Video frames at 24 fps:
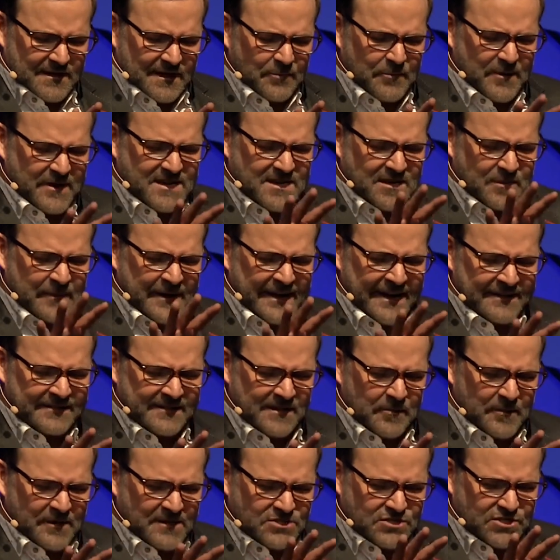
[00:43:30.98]
And we
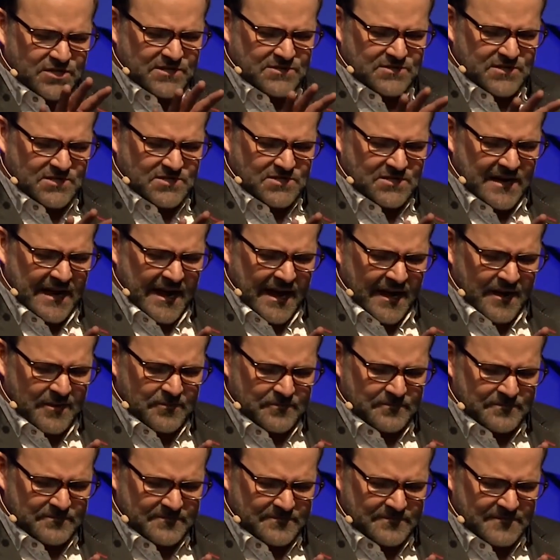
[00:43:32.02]
command them in Jesus'
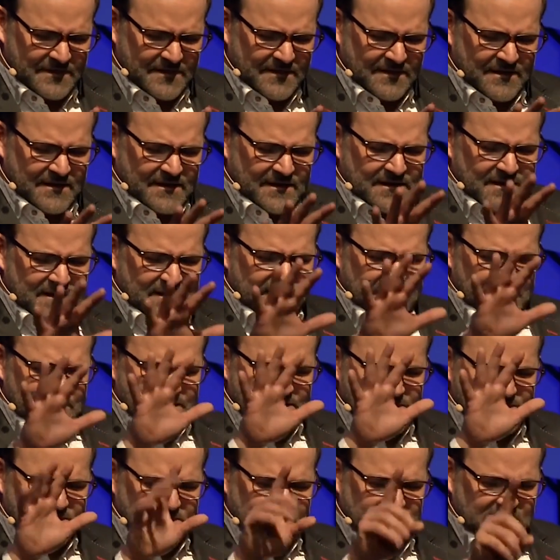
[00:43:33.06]
name
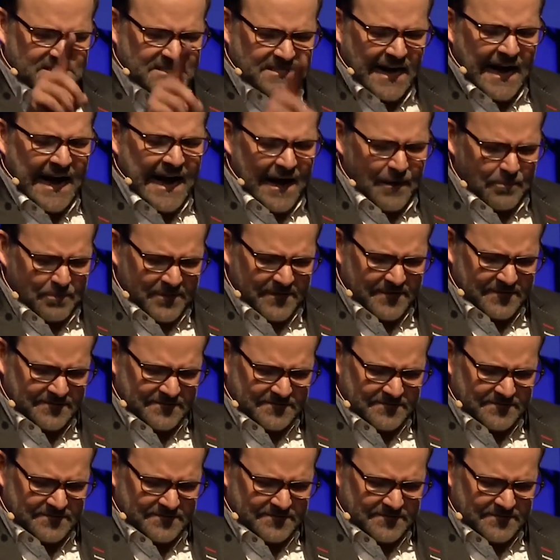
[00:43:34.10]
stop.